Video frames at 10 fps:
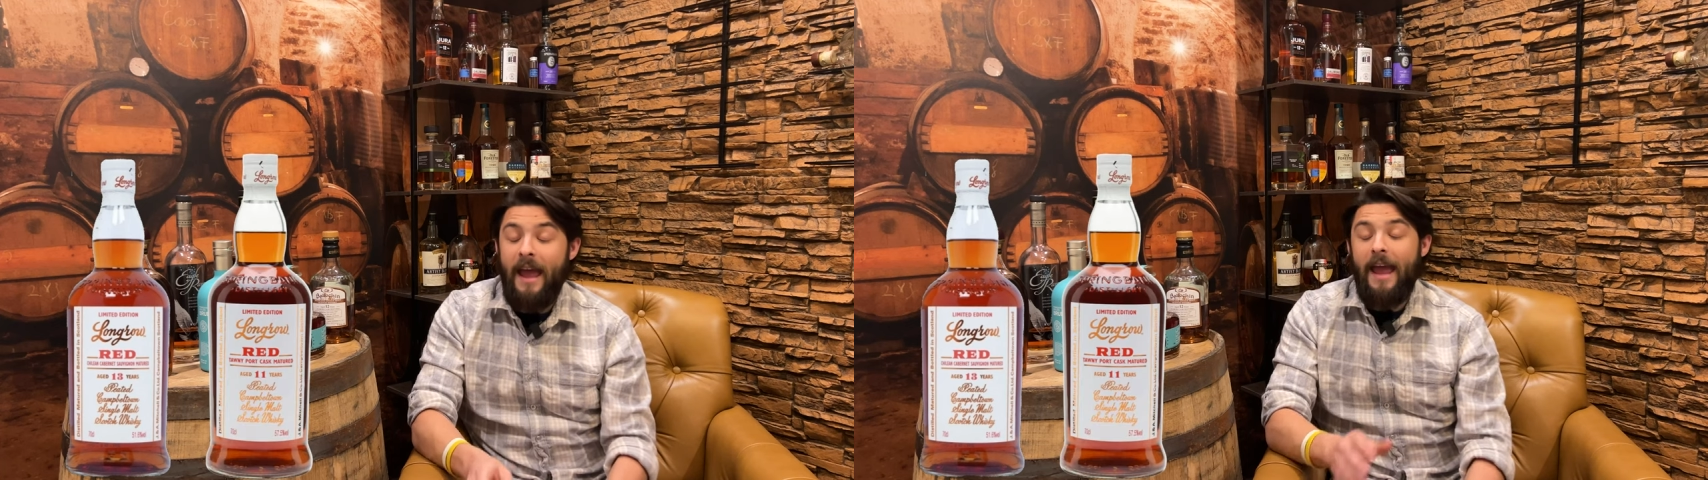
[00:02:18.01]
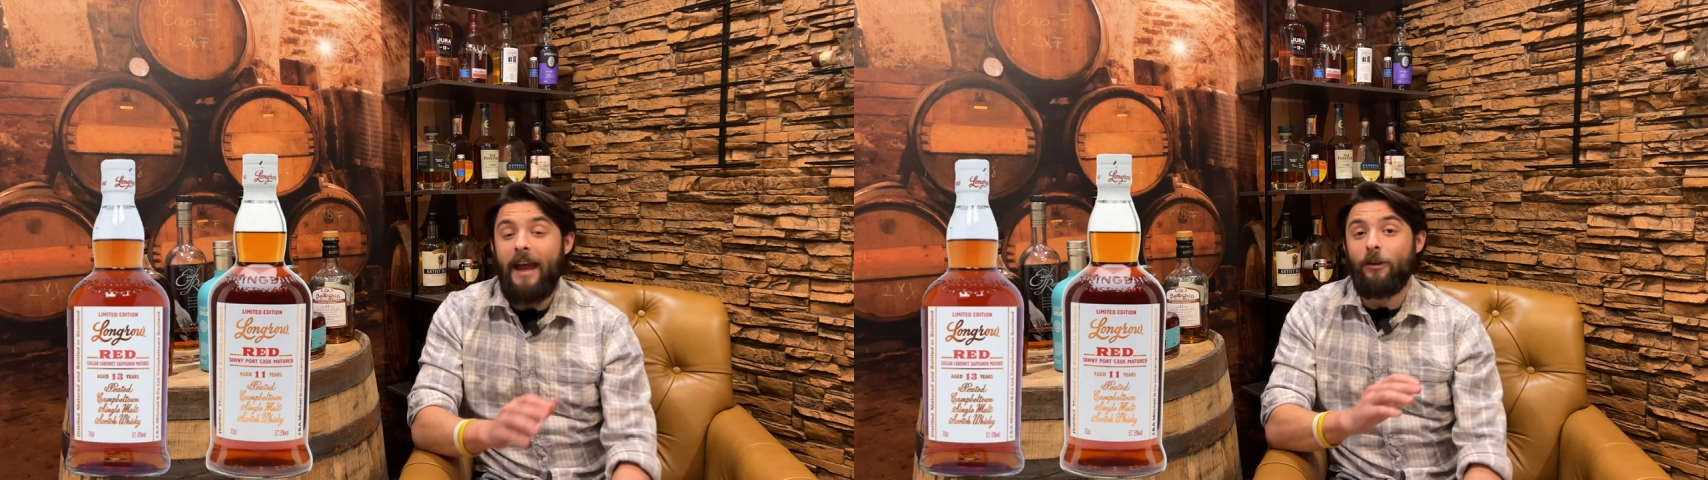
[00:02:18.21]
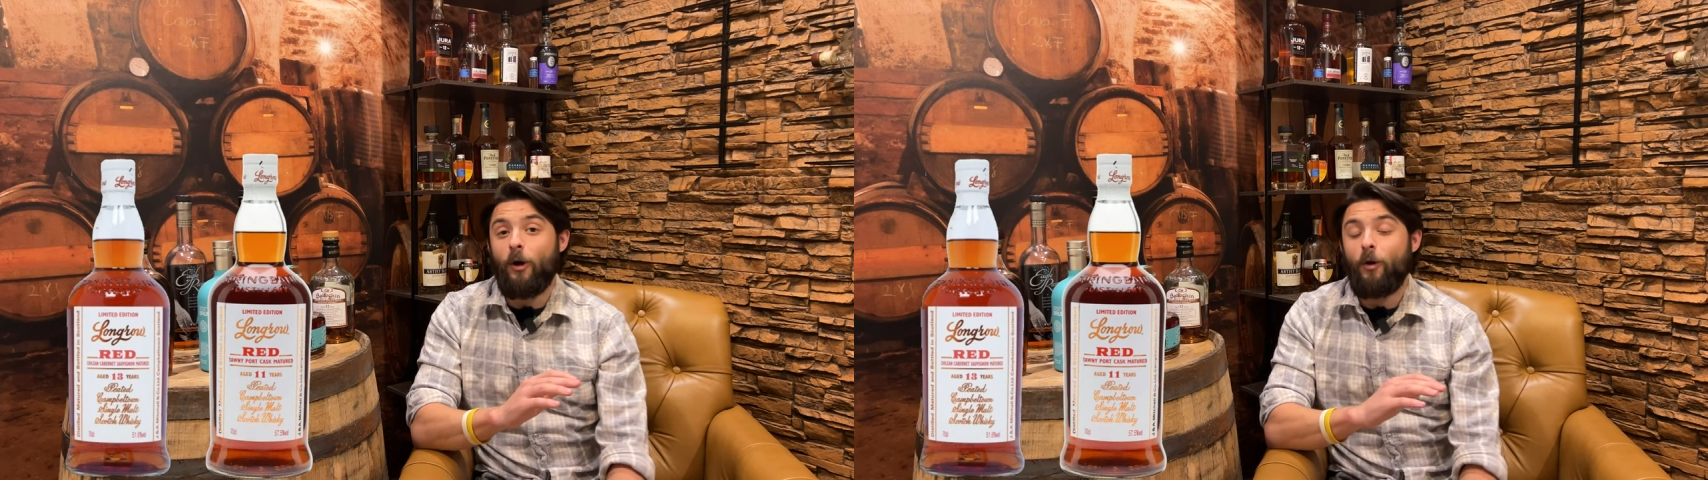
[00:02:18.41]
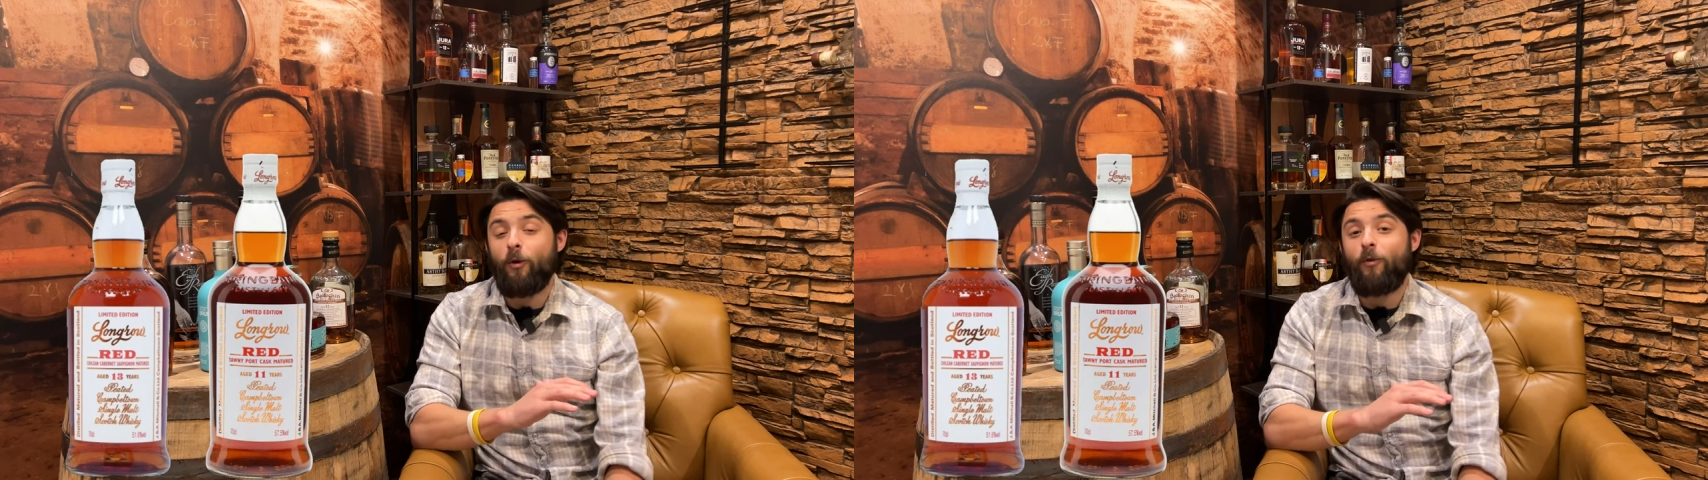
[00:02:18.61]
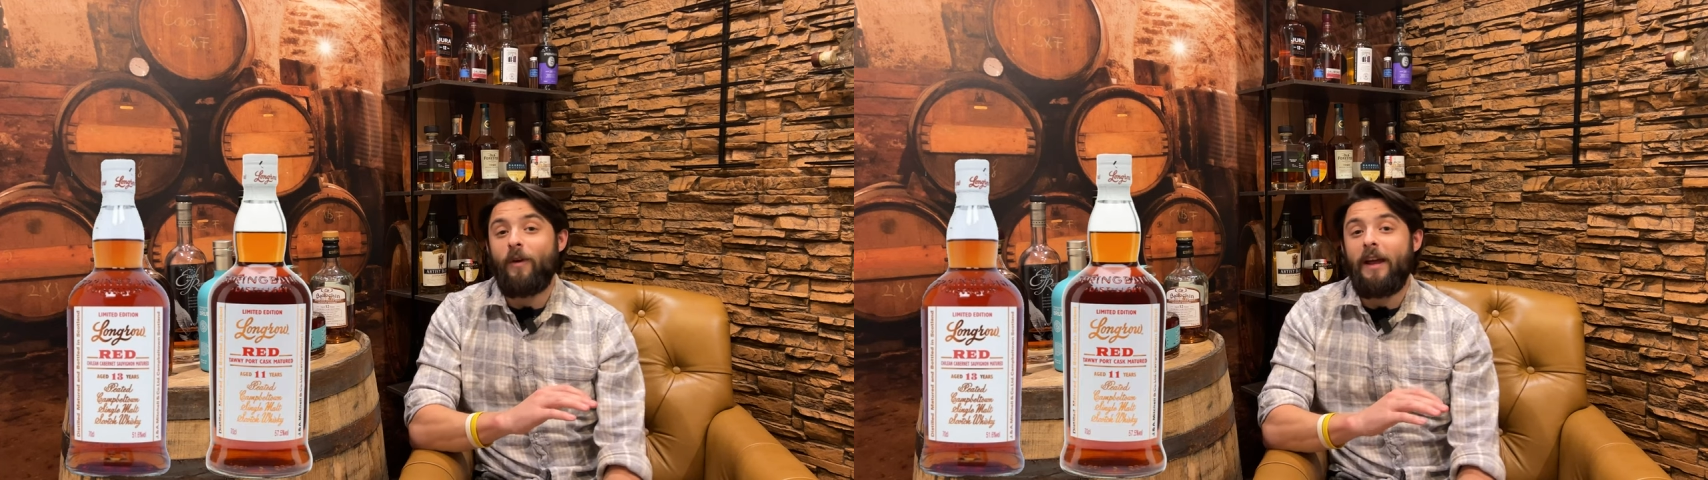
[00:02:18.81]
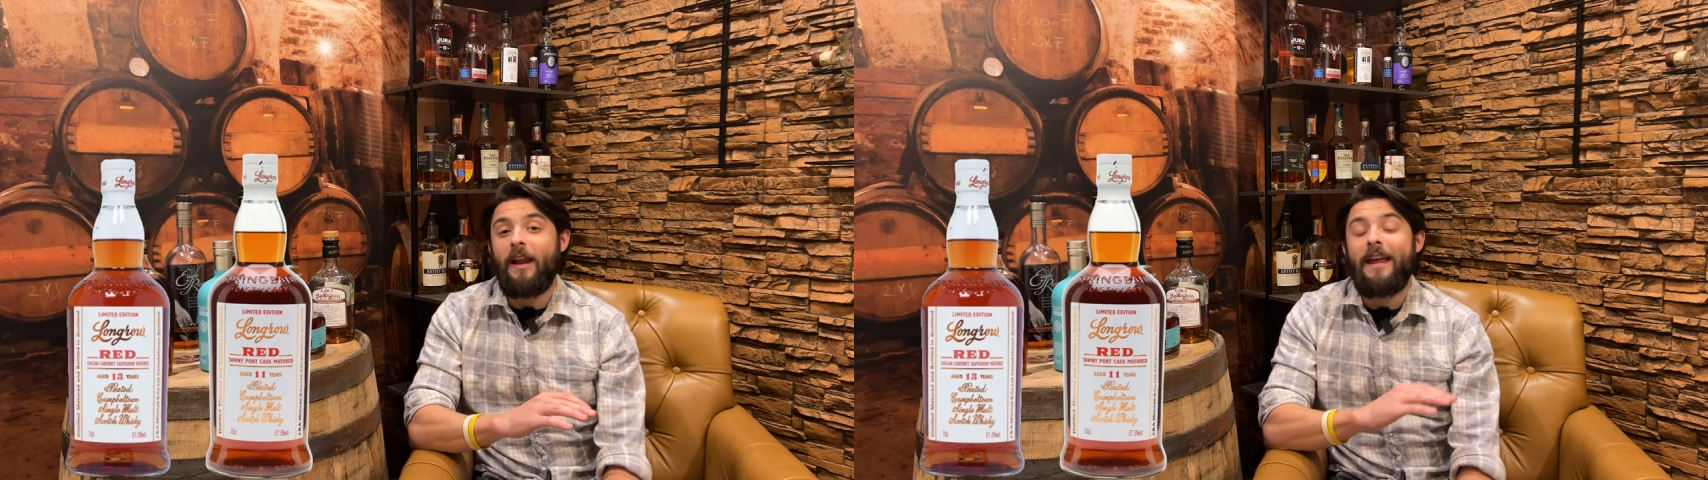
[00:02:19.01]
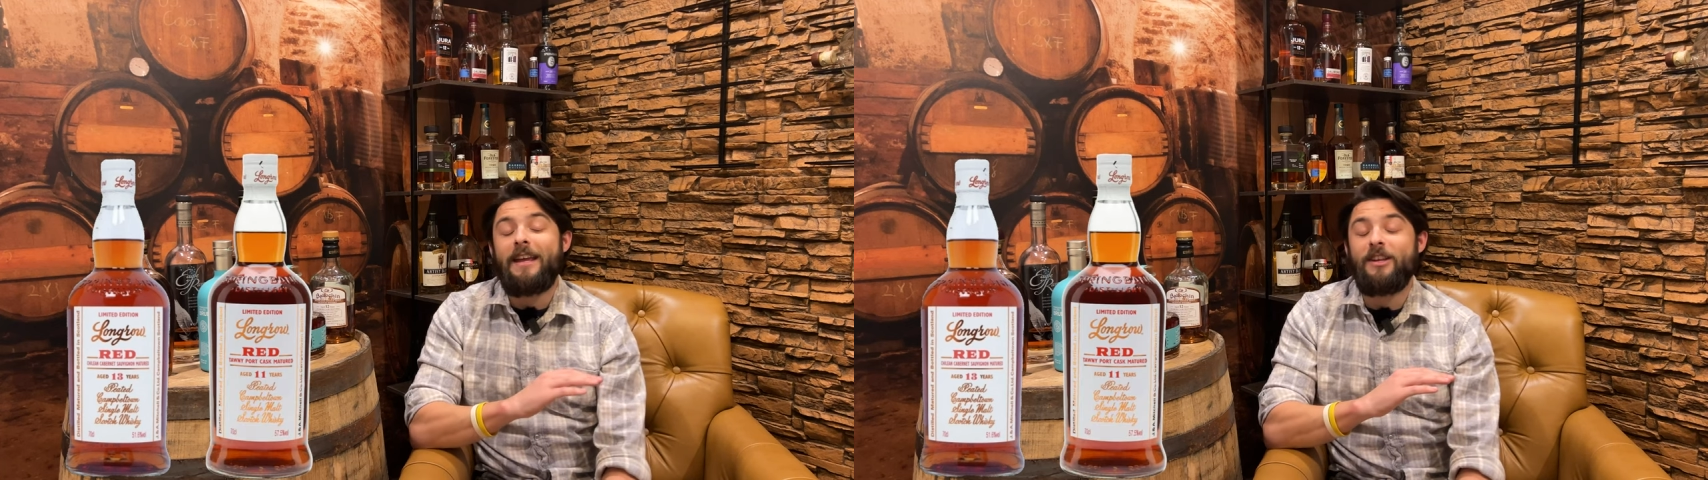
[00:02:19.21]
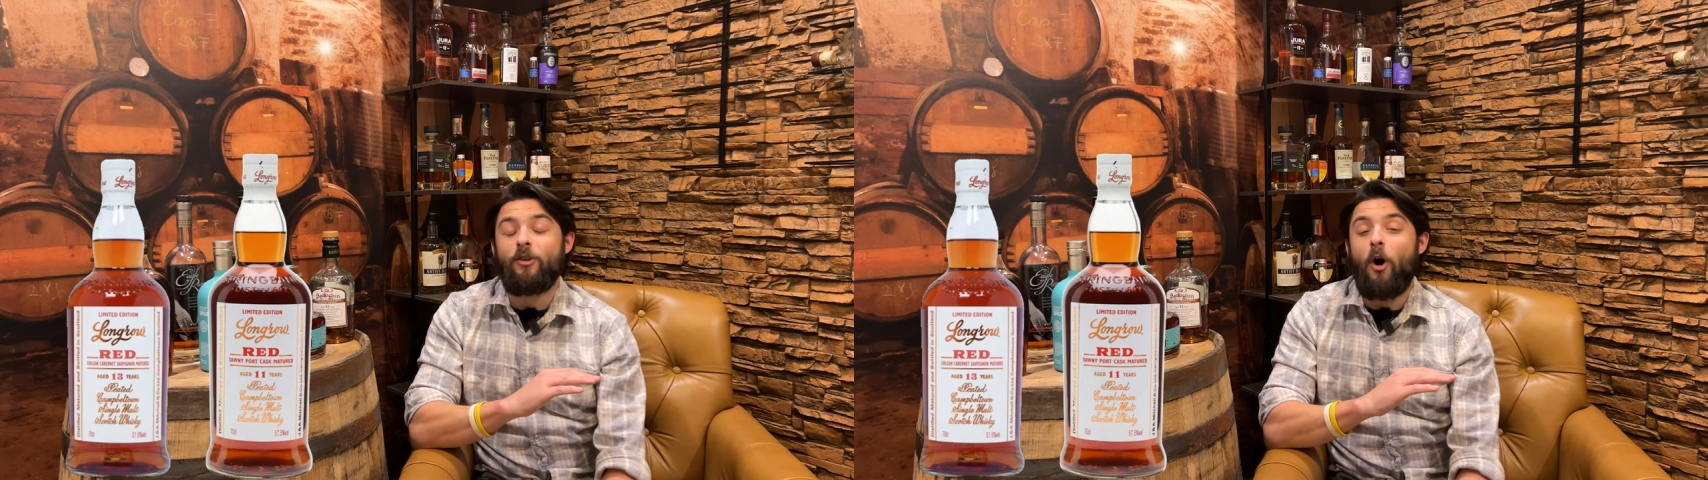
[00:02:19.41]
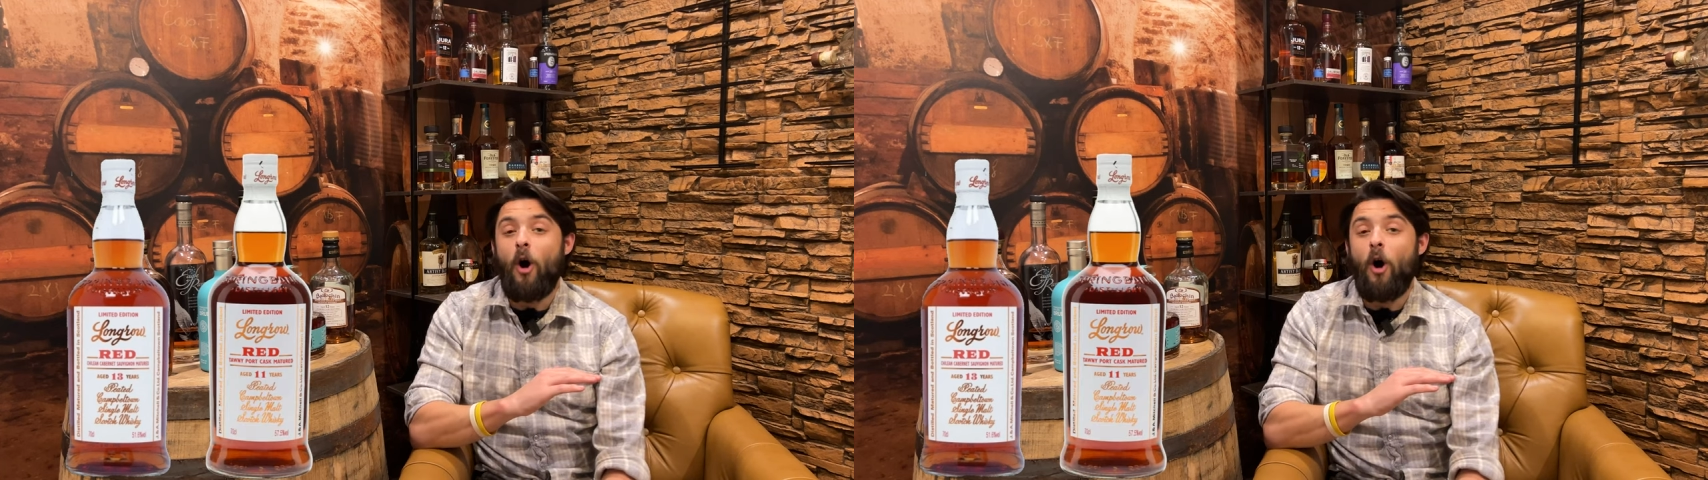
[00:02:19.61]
and Long Row Red is